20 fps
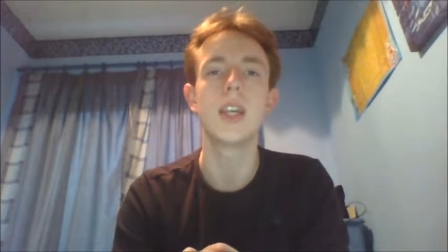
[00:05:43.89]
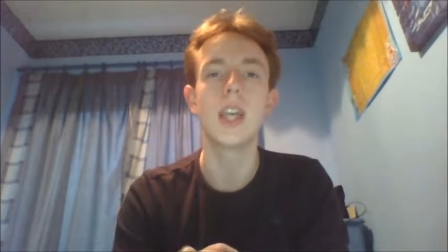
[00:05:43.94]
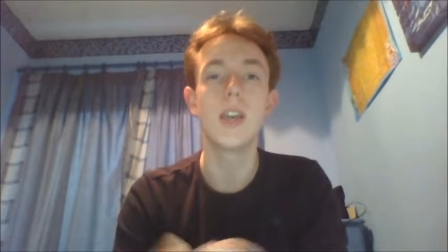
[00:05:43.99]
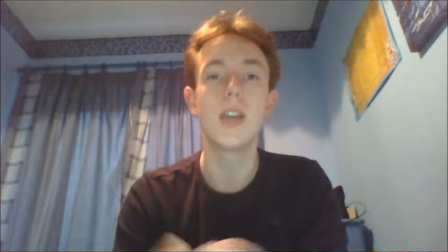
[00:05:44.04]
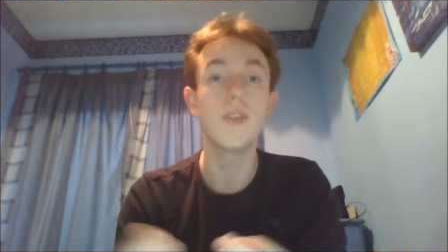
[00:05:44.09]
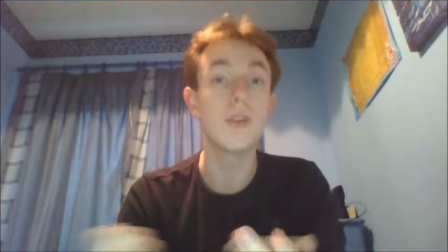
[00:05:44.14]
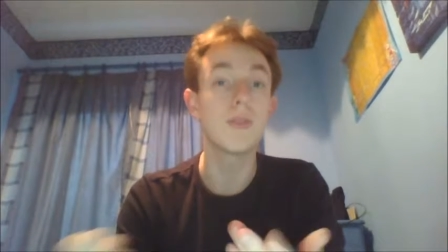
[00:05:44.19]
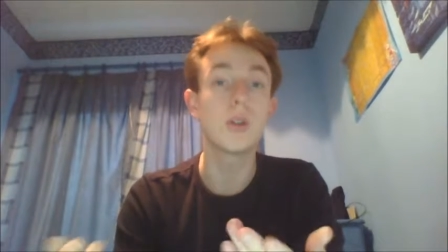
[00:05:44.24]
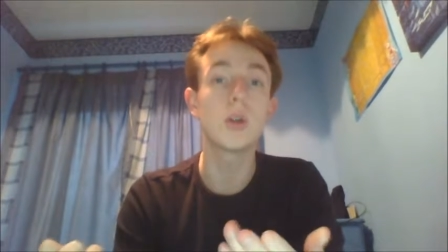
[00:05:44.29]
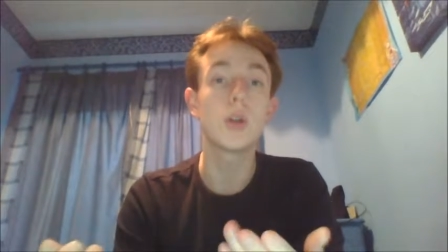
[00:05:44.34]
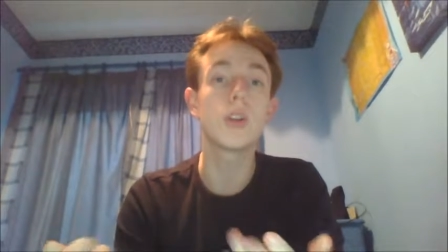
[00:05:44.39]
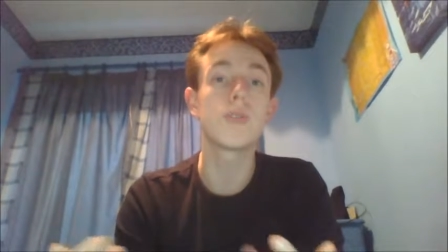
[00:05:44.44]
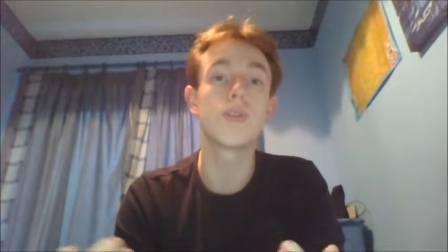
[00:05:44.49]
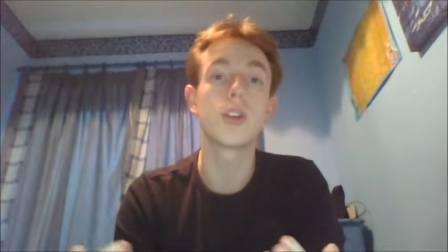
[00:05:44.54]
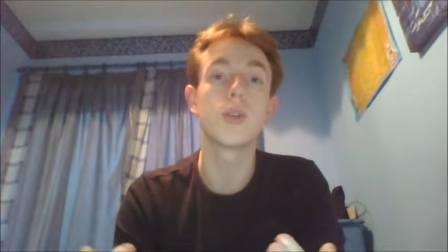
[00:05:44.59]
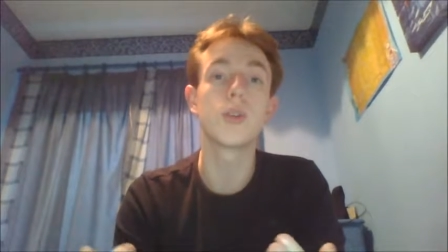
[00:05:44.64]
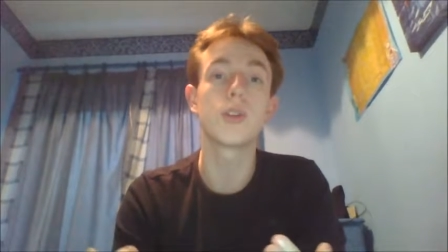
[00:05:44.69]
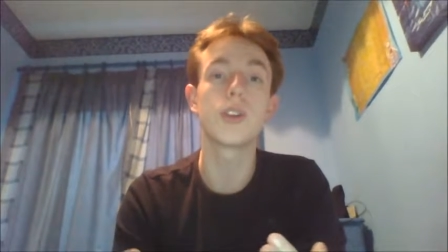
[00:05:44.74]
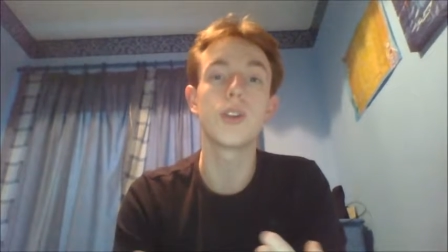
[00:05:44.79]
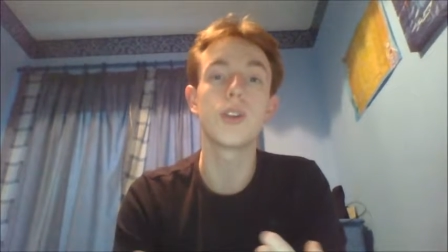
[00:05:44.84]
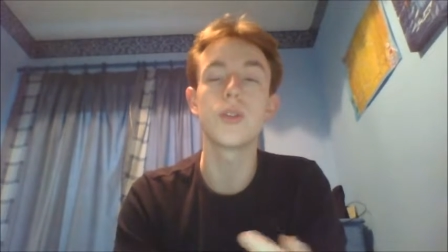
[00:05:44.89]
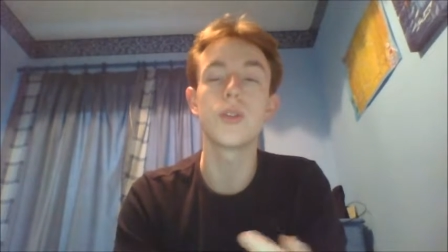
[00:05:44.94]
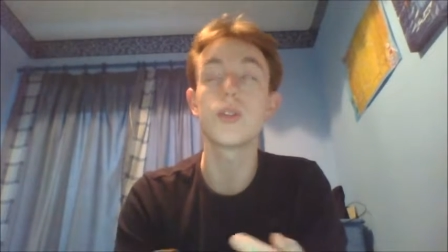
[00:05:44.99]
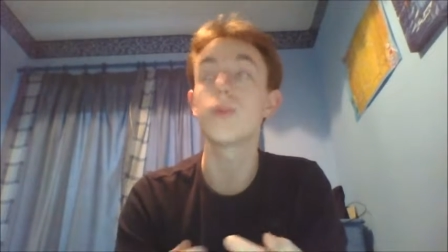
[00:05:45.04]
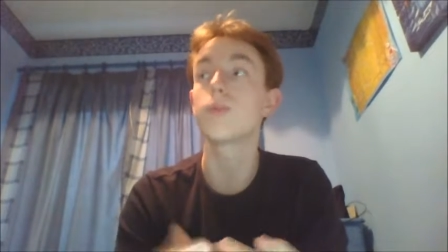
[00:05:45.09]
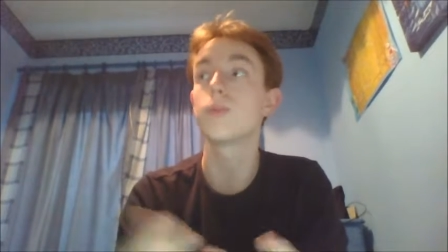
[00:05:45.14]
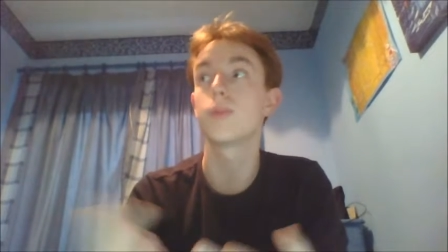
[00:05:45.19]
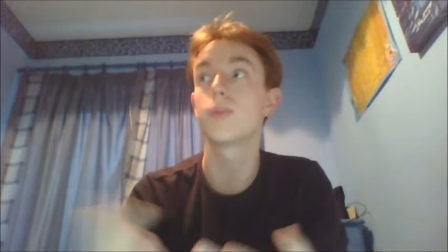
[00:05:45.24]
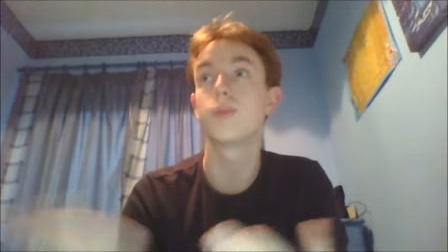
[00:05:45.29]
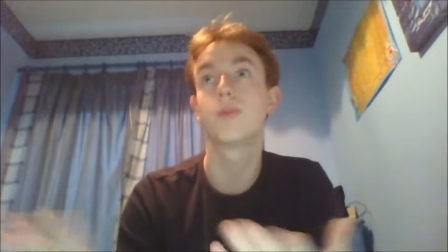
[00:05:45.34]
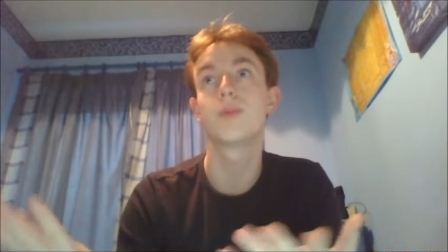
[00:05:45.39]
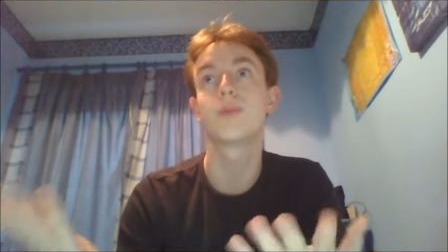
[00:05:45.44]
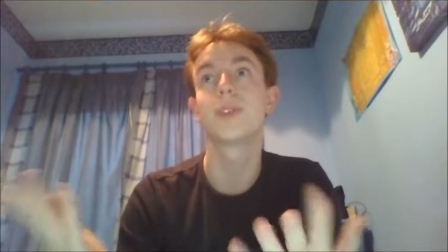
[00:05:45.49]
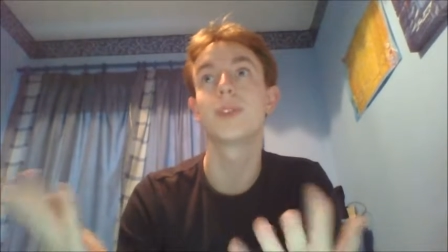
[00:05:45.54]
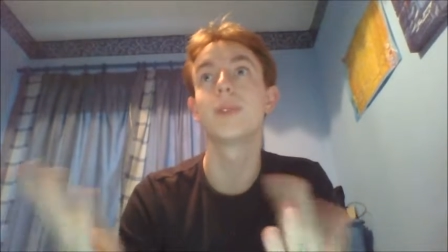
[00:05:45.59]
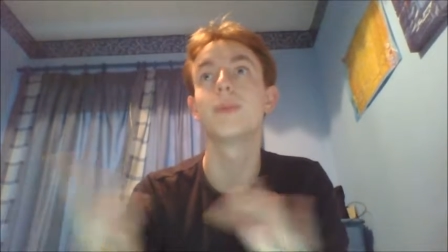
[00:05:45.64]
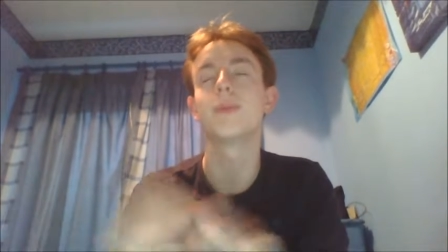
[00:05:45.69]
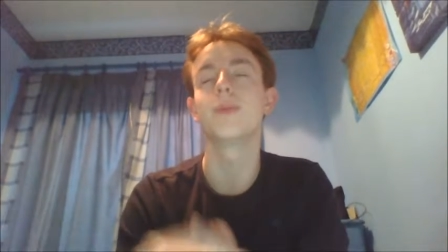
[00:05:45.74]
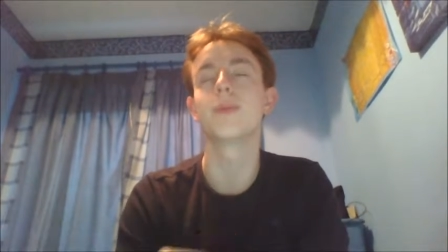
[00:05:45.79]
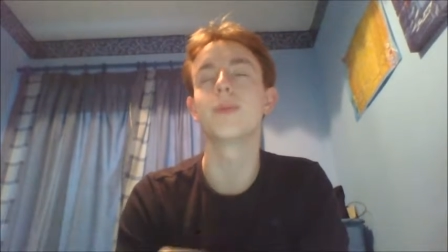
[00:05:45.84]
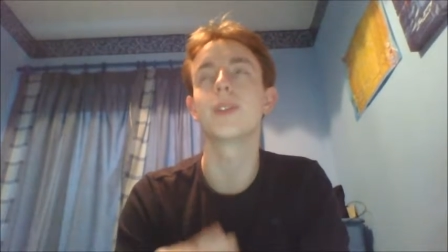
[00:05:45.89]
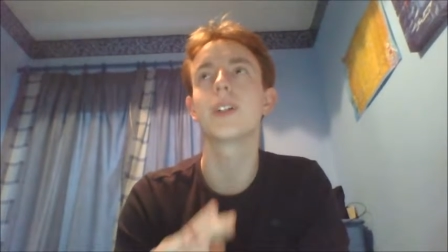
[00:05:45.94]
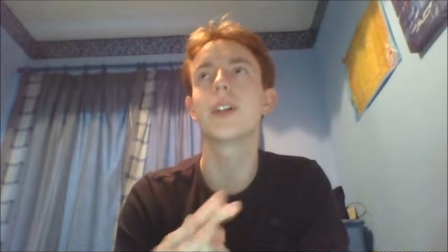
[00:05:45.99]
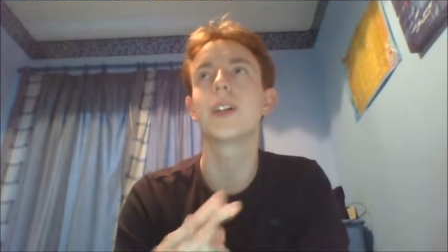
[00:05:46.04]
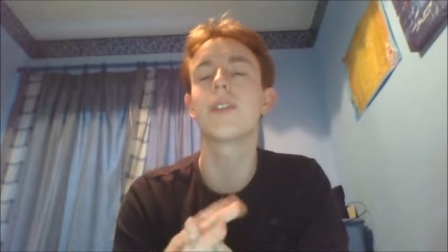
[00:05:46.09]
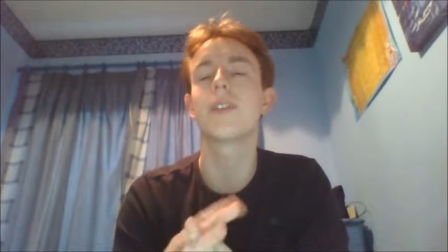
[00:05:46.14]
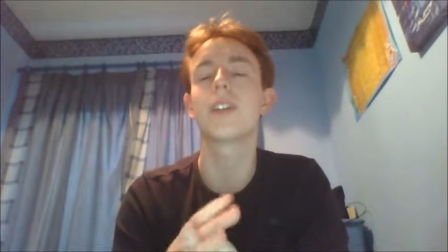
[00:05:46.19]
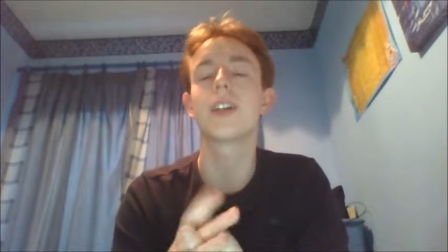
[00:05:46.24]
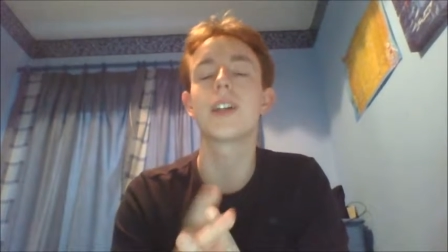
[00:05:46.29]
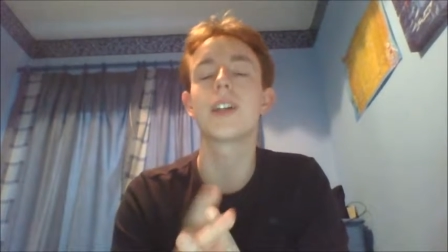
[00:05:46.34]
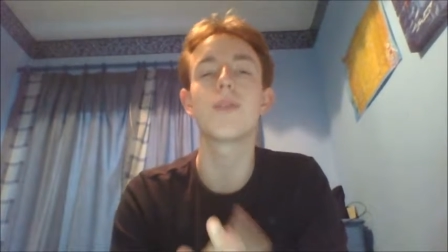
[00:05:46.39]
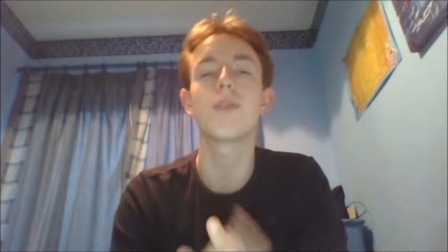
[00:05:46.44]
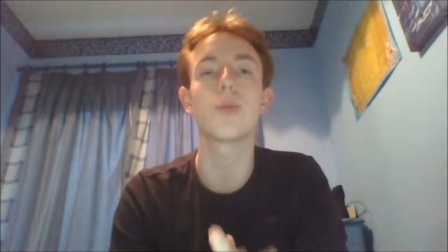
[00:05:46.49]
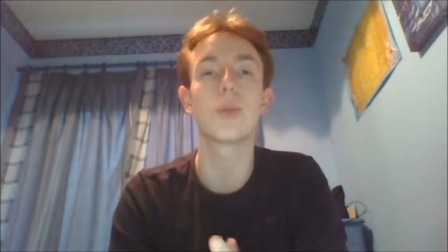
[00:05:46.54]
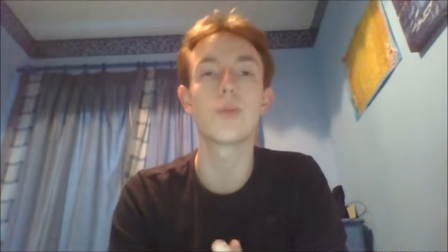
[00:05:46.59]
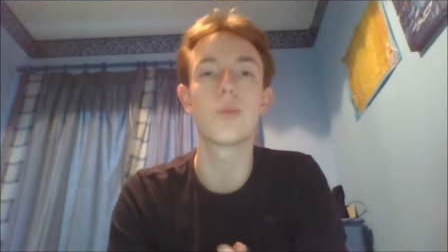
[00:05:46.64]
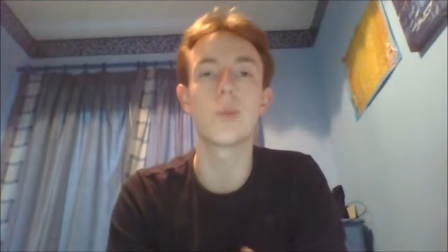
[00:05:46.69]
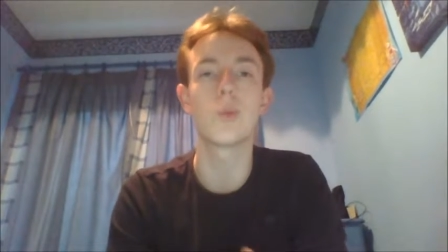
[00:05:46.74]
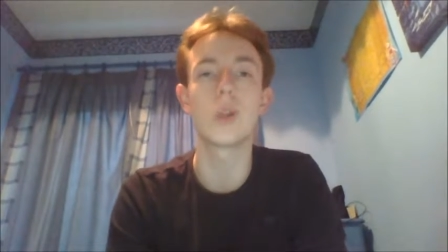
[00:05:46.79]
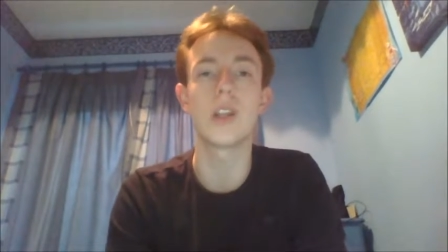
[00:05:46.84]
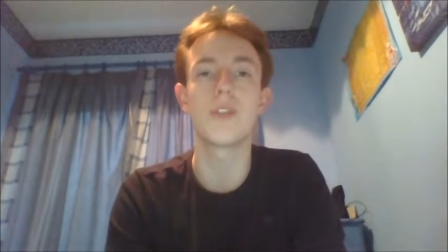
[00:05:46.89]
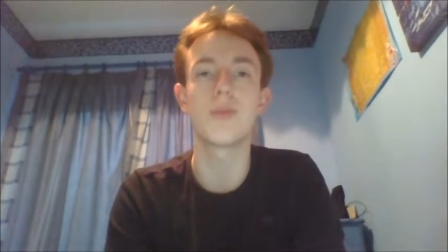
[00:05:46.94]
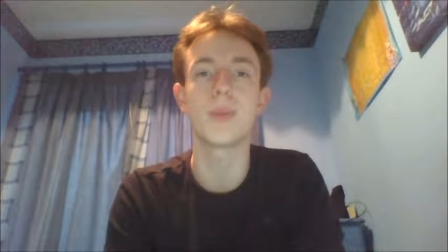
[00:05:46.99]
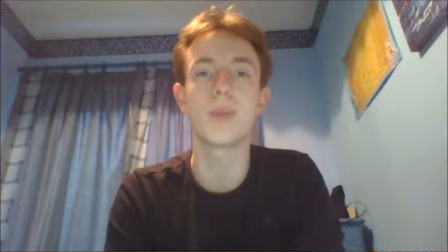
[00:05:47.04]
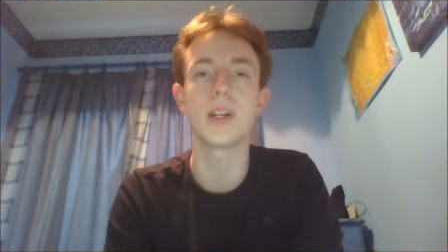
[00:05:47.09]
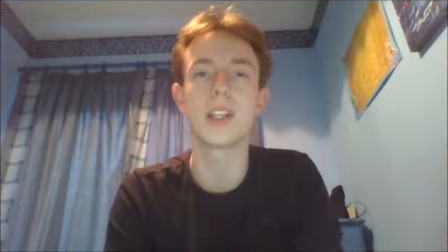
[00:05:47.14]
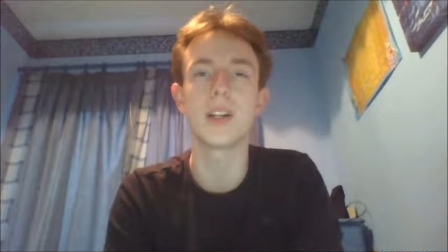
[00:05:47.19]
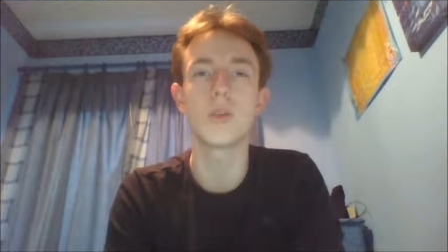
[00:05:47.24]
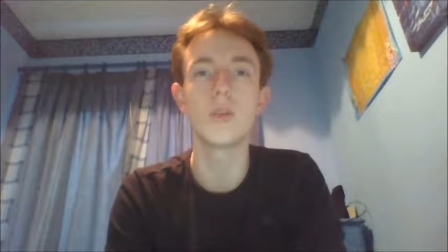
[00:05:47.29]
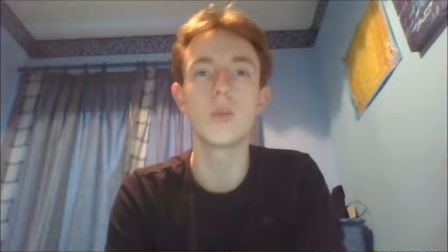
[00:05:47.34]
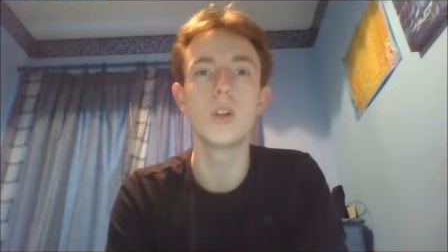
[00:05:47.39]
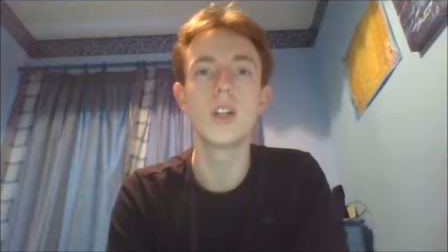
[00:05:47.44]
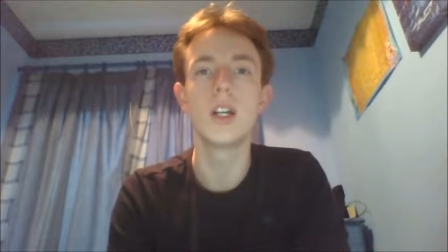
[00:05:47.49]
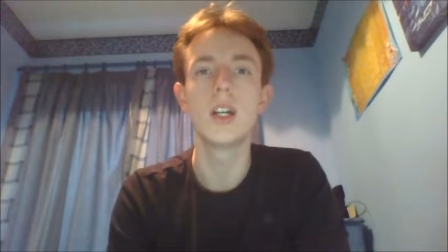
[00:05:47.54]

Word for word: If I'm new to Yu-Gi-Oh, I, I think everyone will have by now.